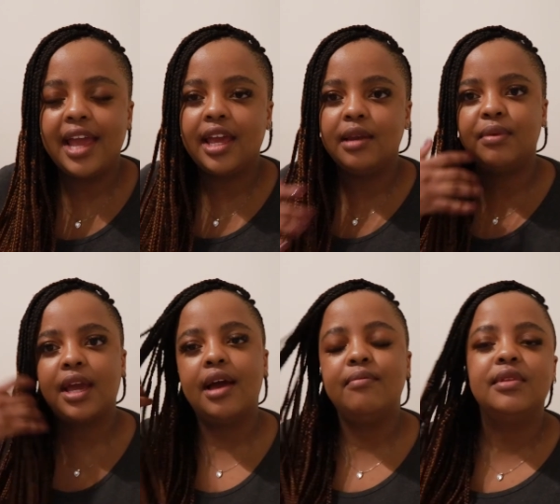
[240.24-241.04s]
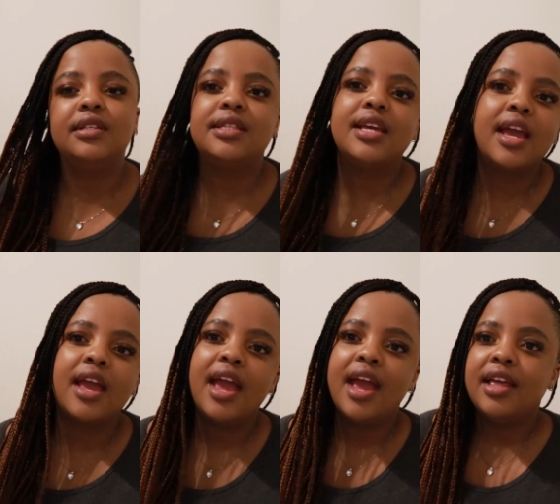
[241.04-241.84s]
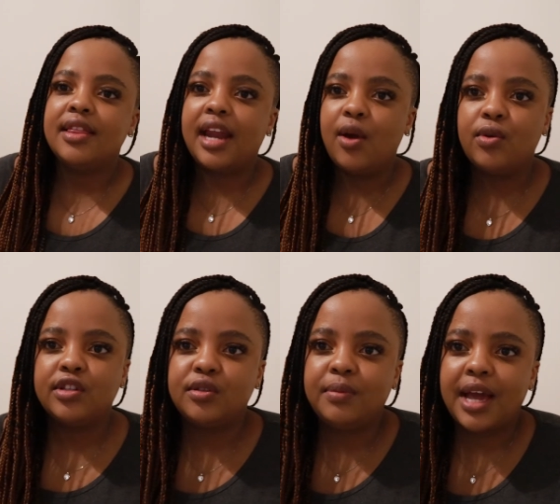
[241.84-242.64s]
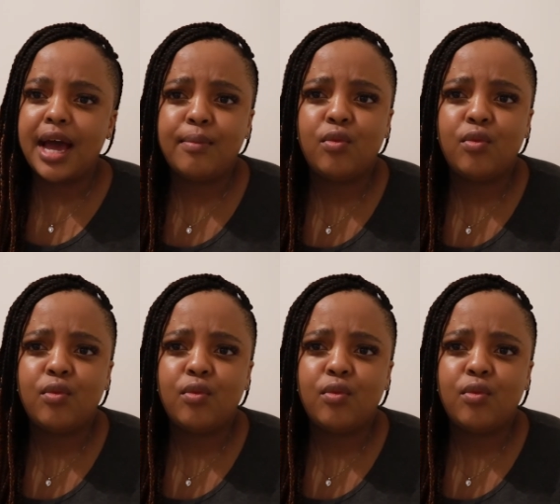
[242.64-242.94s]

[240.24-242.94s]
can become this thing that I want to become,